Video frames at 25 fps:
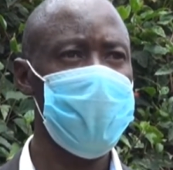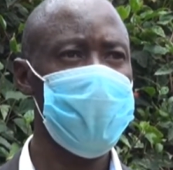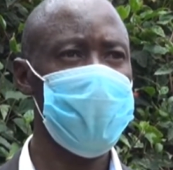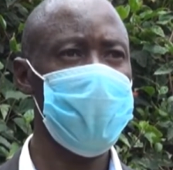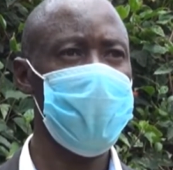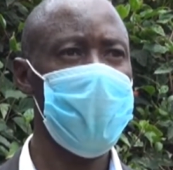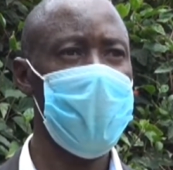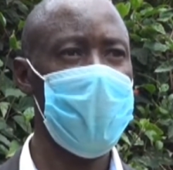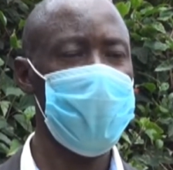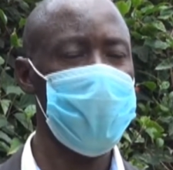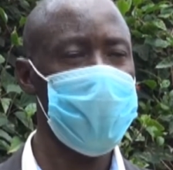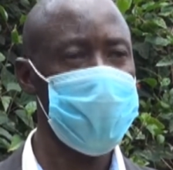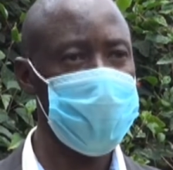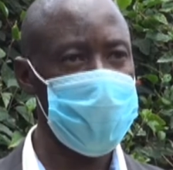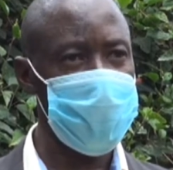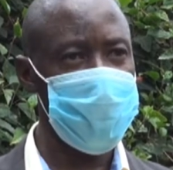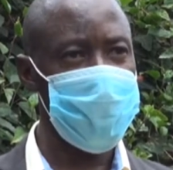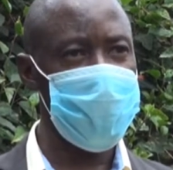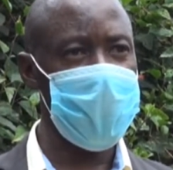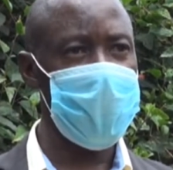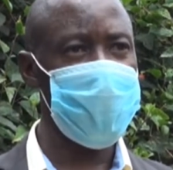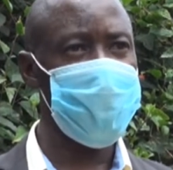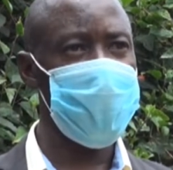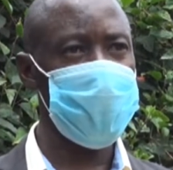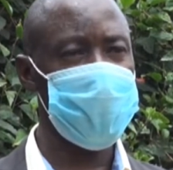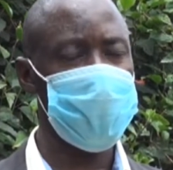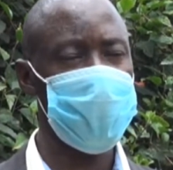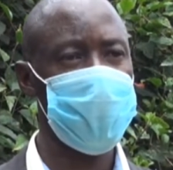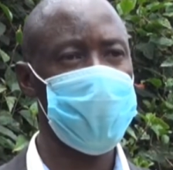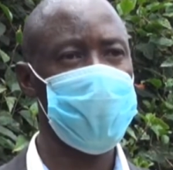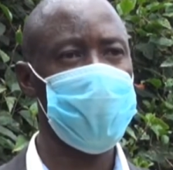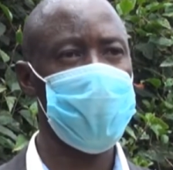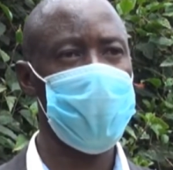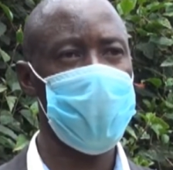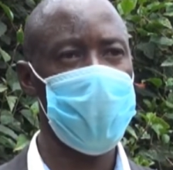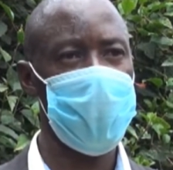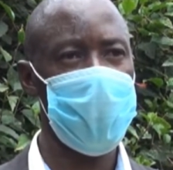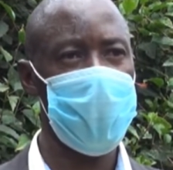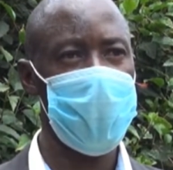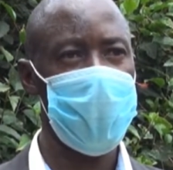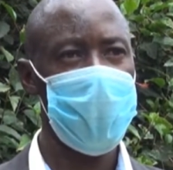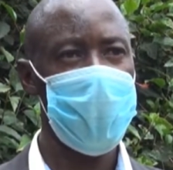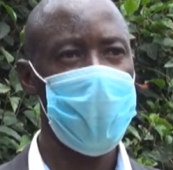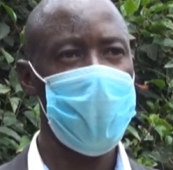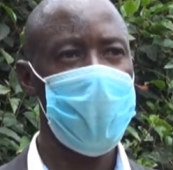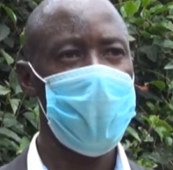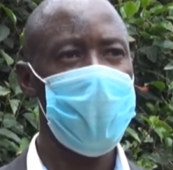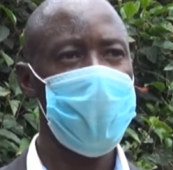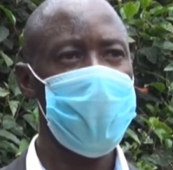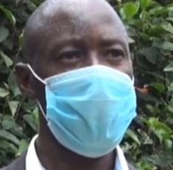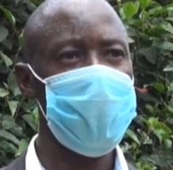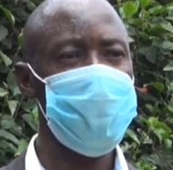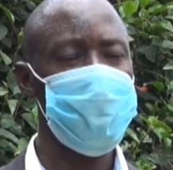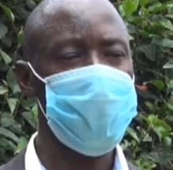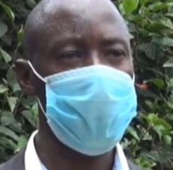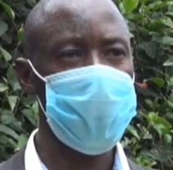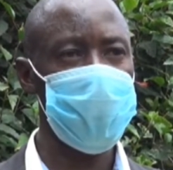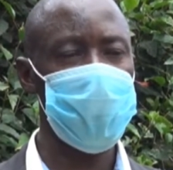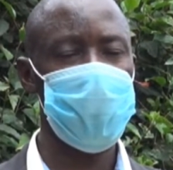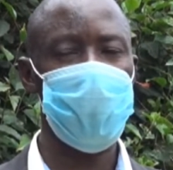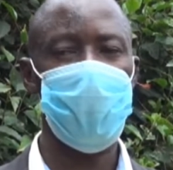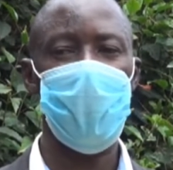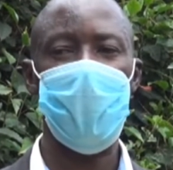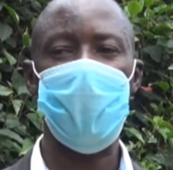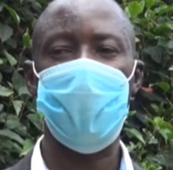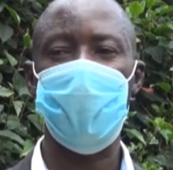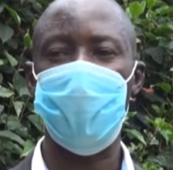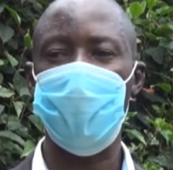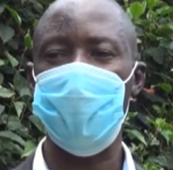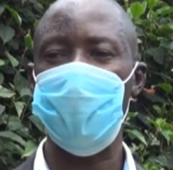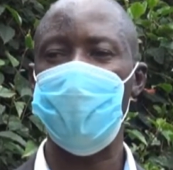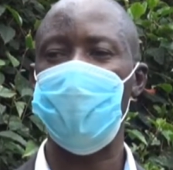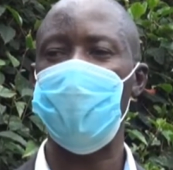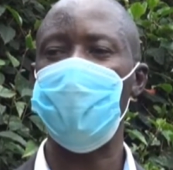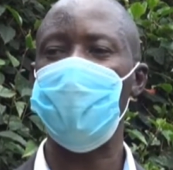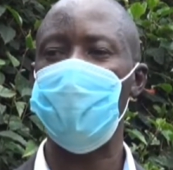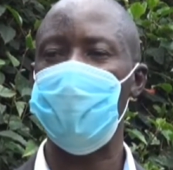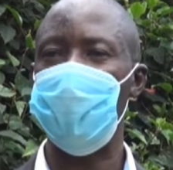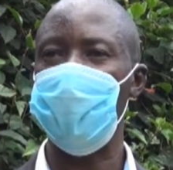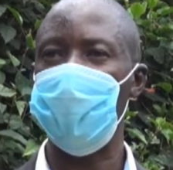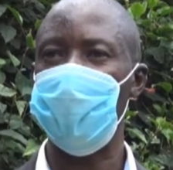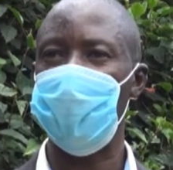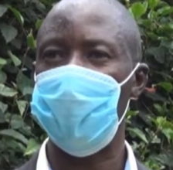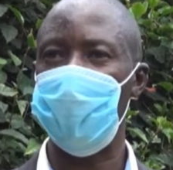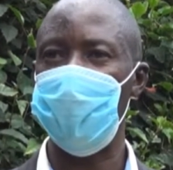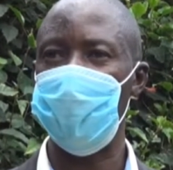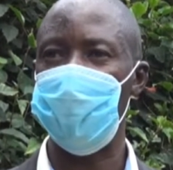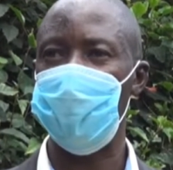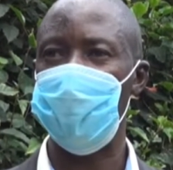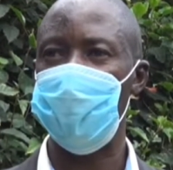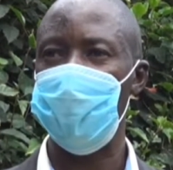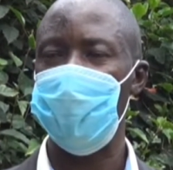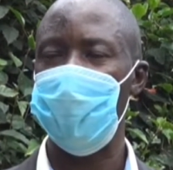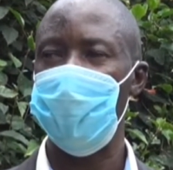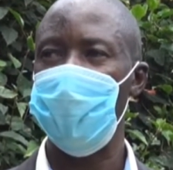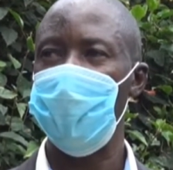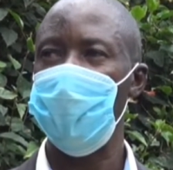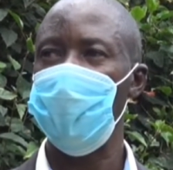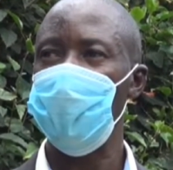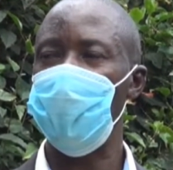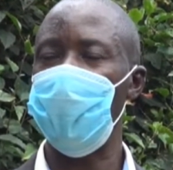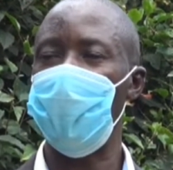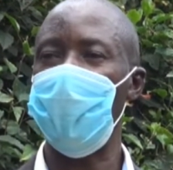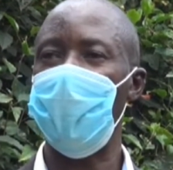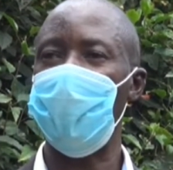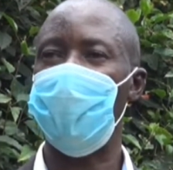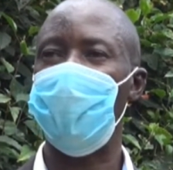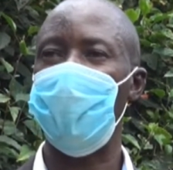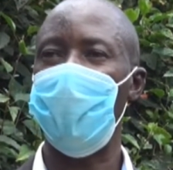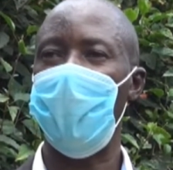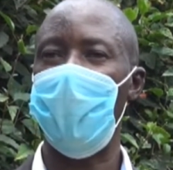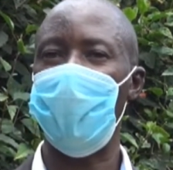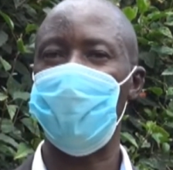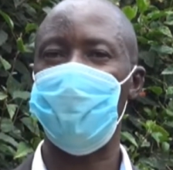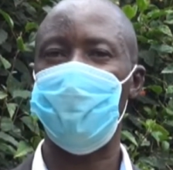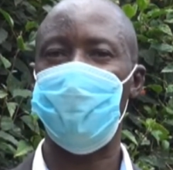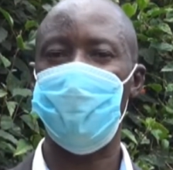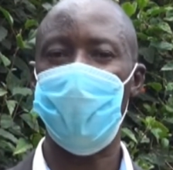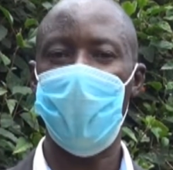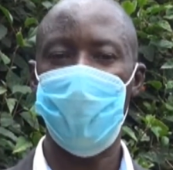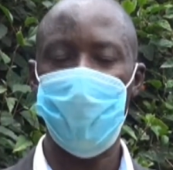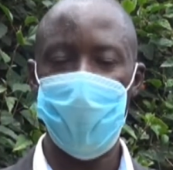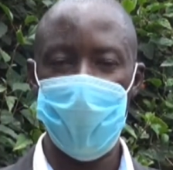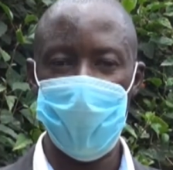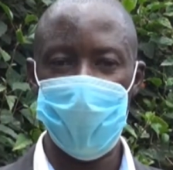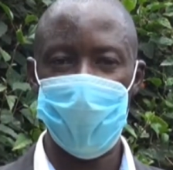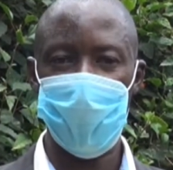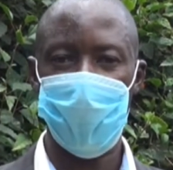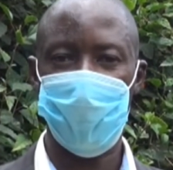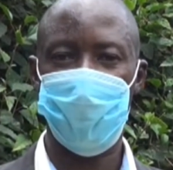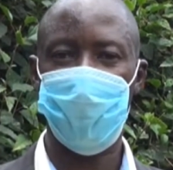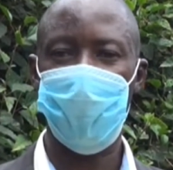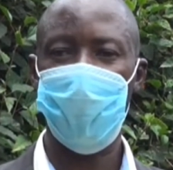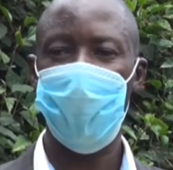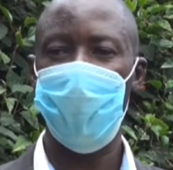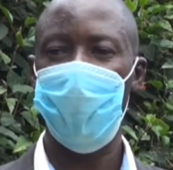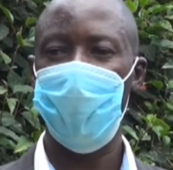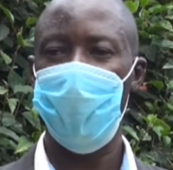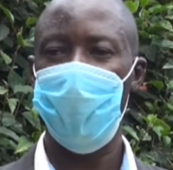So a lot of money must also go in procuring these testing kits, so that at some interval,